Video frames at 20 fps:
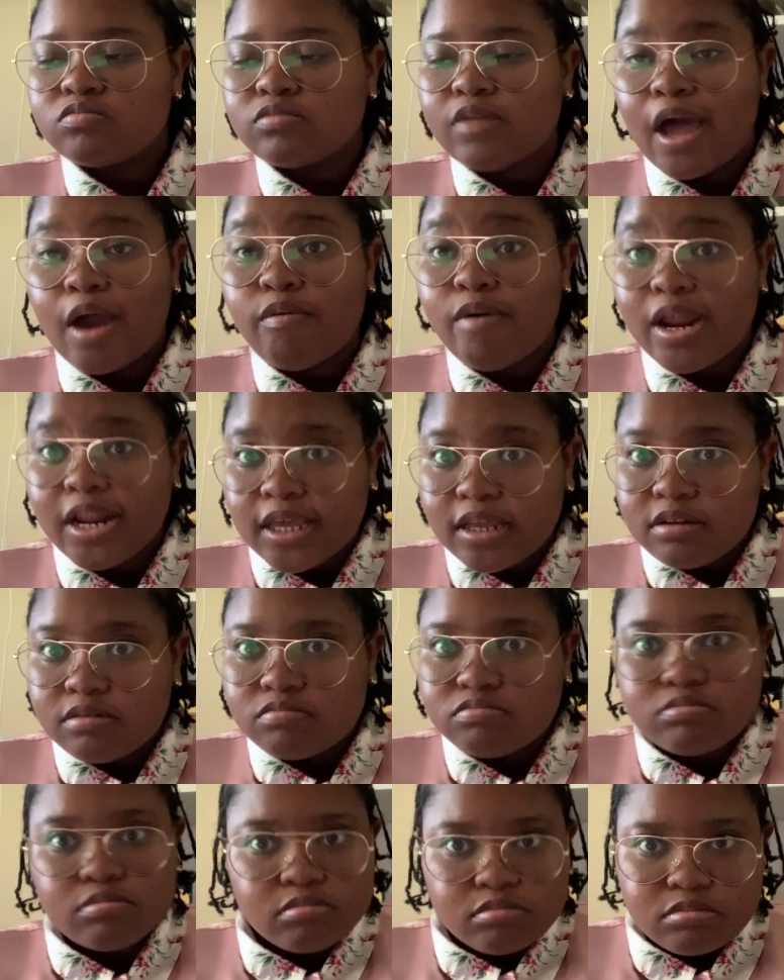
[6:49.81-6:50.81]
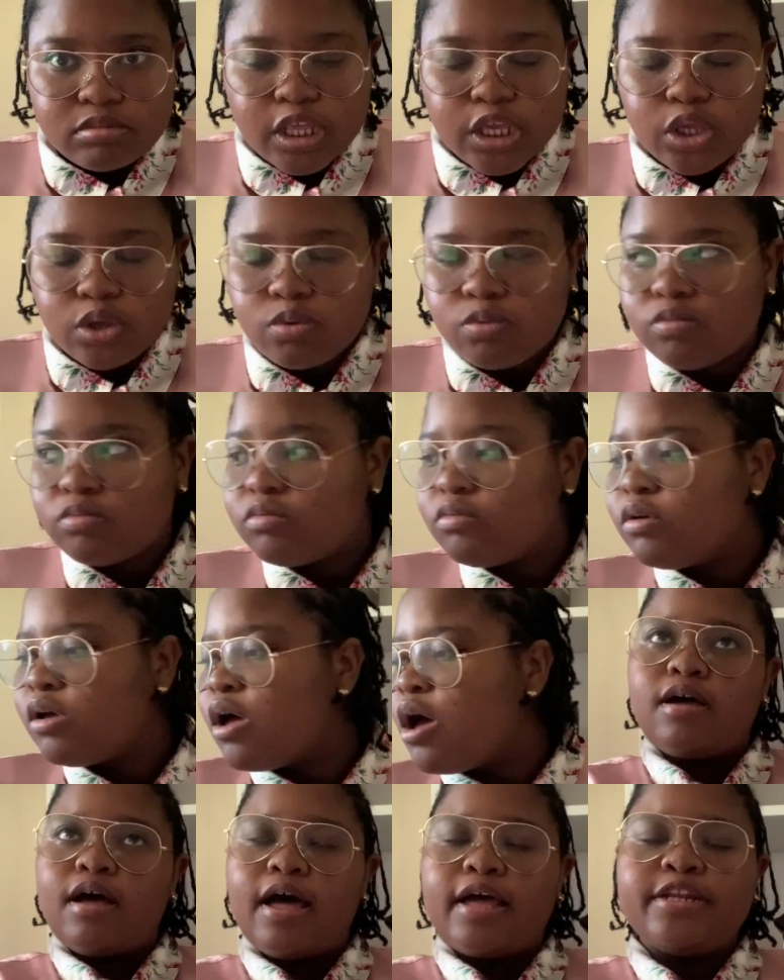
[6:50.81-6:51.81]
I read it. Thank you.
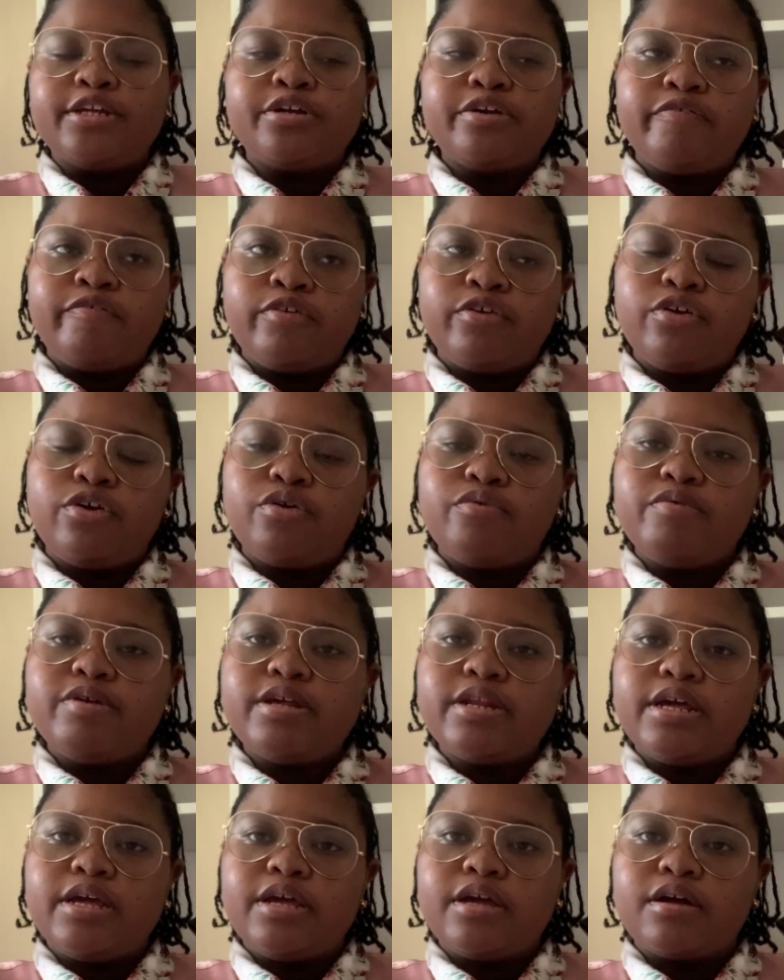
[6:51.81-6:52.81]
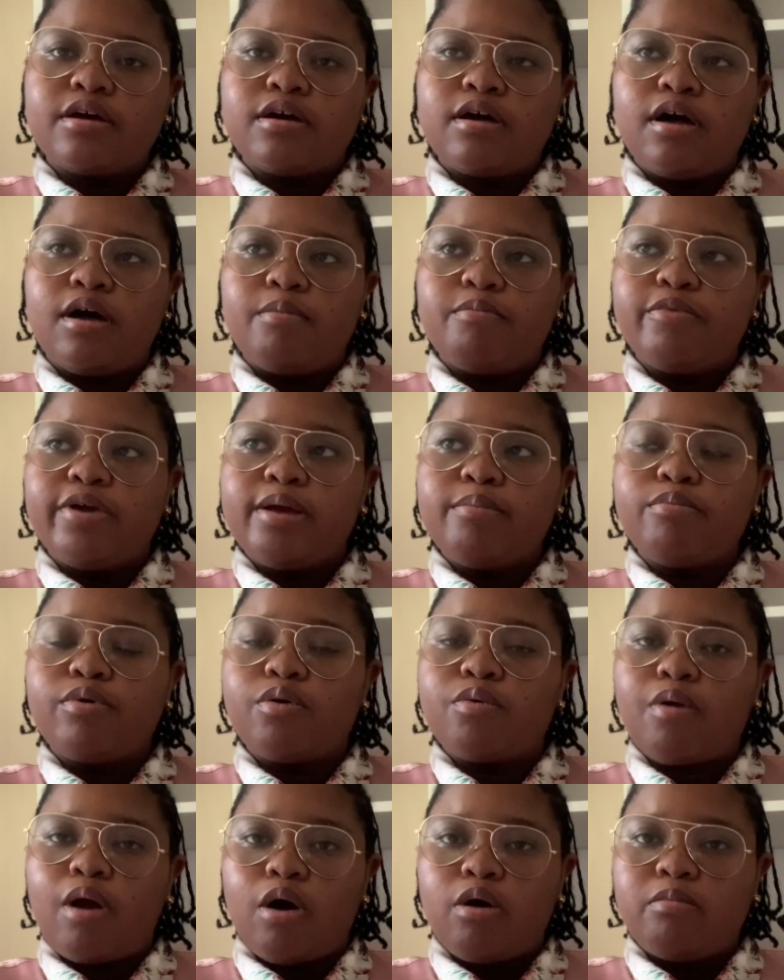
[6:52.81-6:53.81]
I did a video reading Rainbow
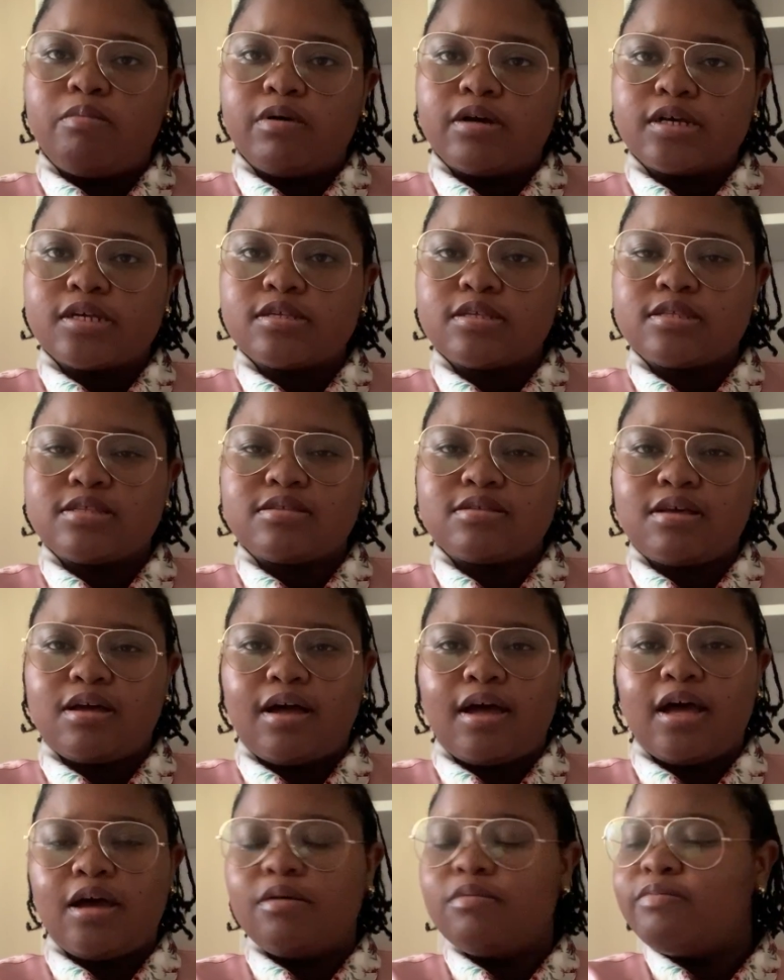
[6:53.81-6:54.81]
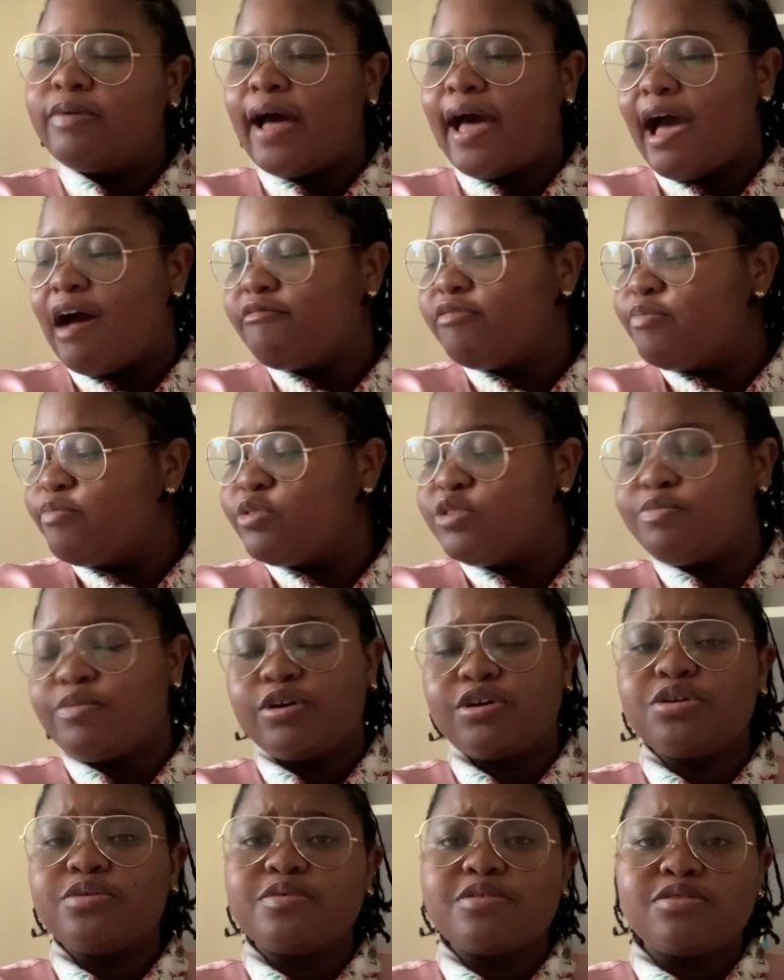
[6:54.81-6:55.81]
Rowell books. I have them
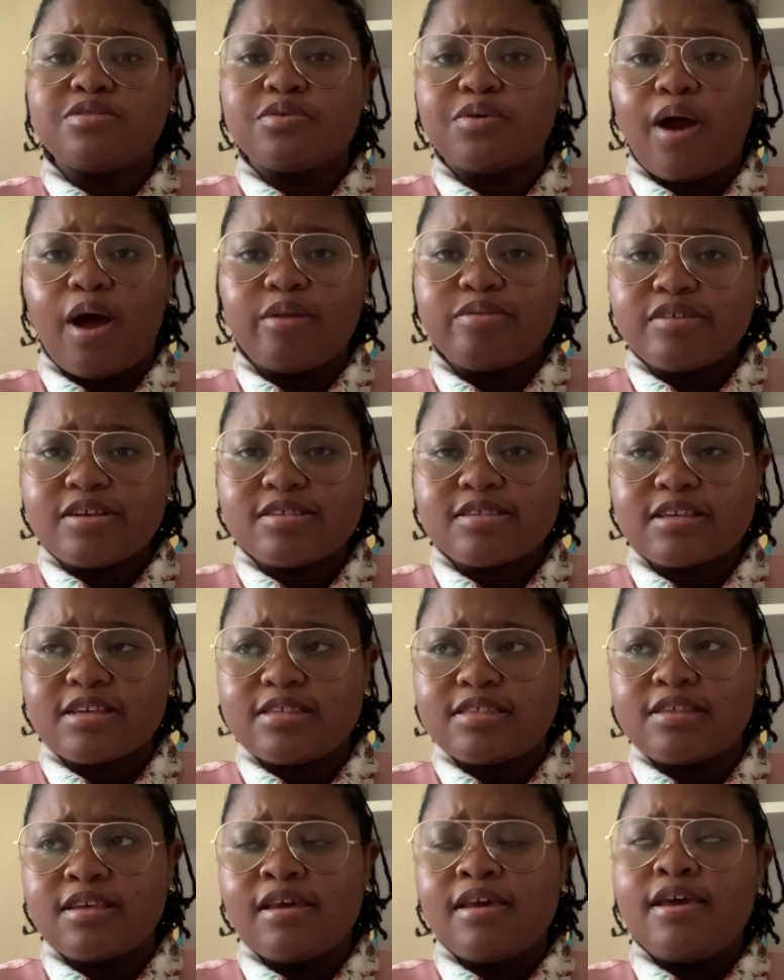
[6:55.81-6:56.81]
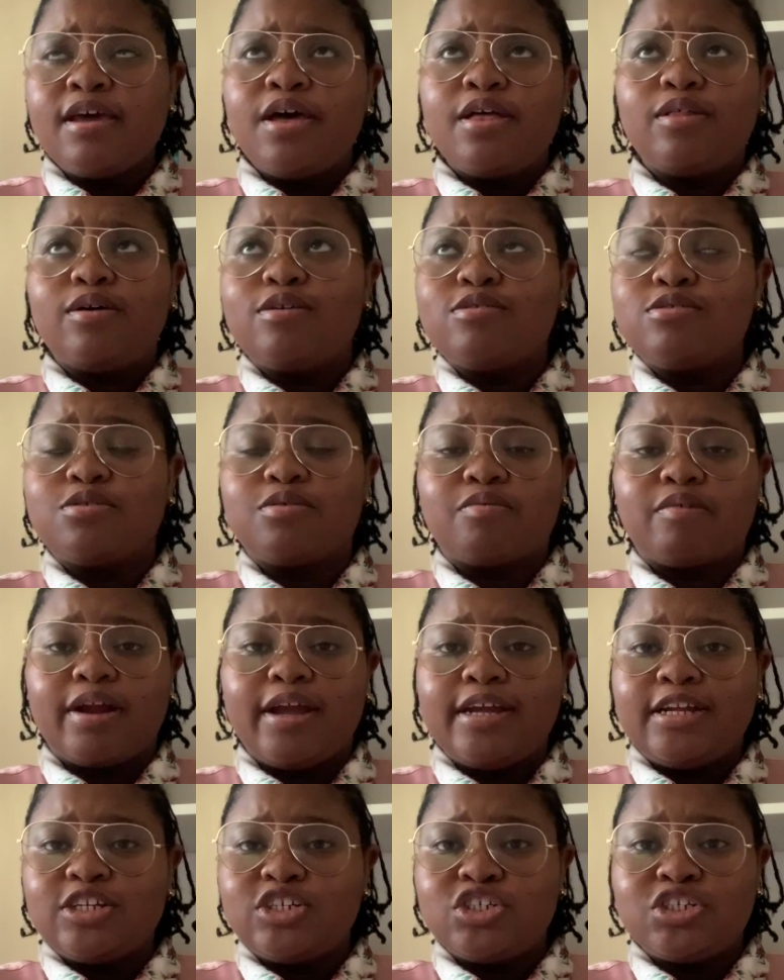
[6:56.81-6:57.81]
spoiled throughout this because it was a
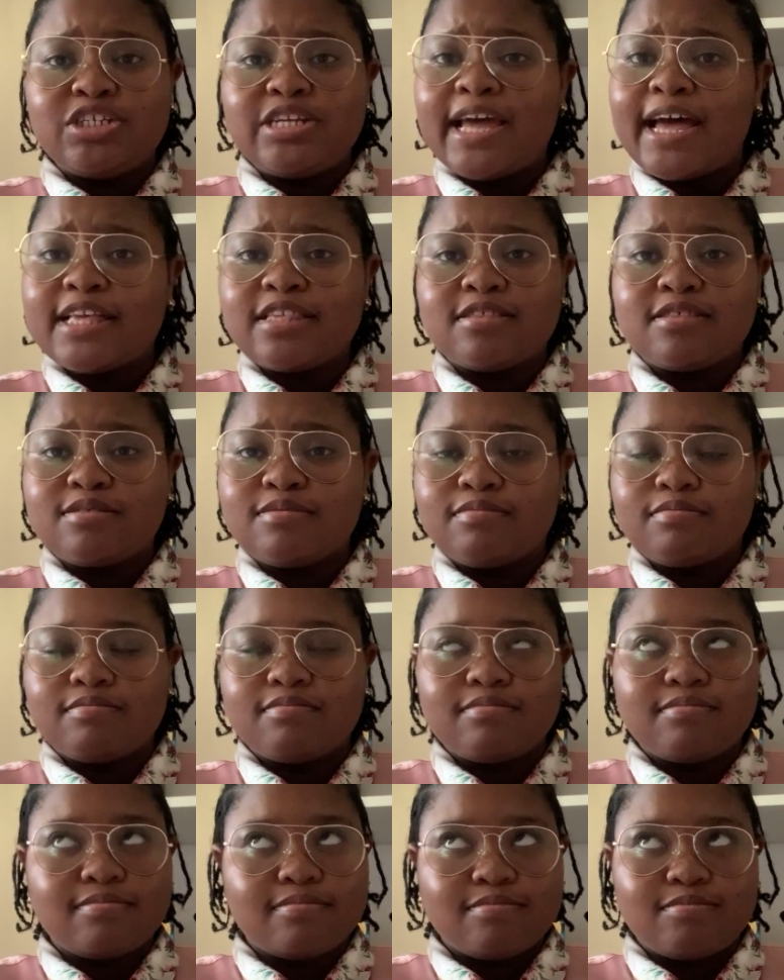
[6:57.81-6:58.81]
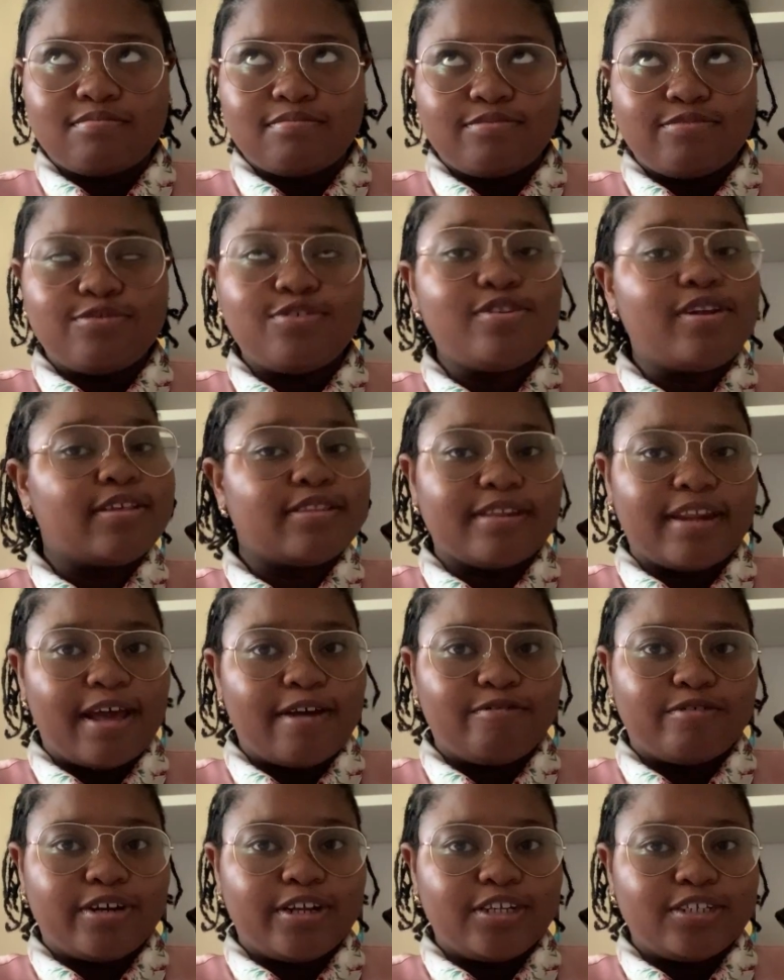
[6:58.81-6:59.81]
range. She doesn't
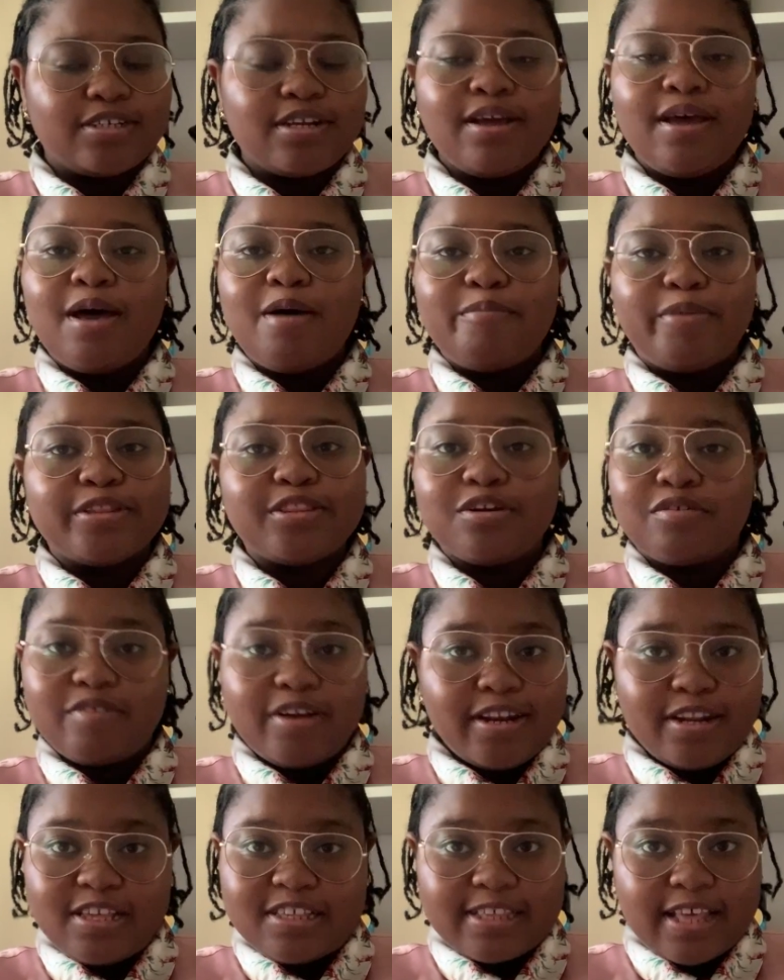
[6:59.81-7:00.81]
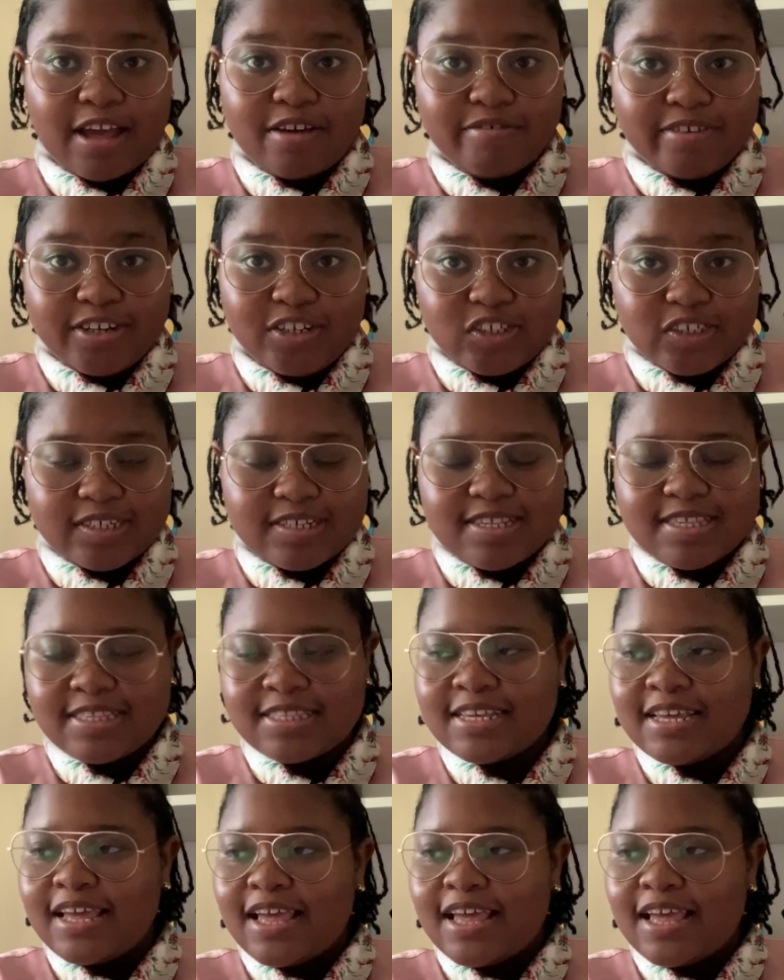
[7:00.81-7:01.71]
have range, but the ratings have ranges.